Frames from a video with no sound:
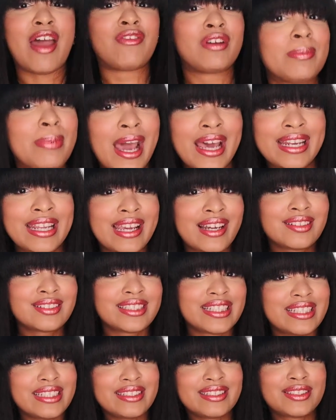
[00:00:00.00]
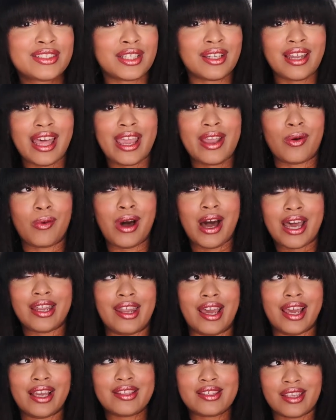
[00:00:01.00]
Everybody else is, so like, why
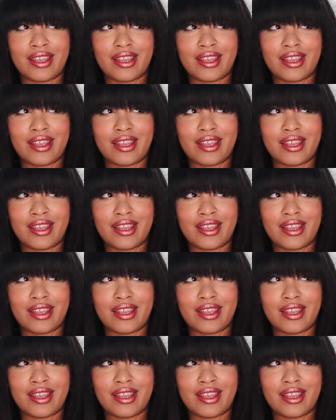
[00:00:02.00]
not?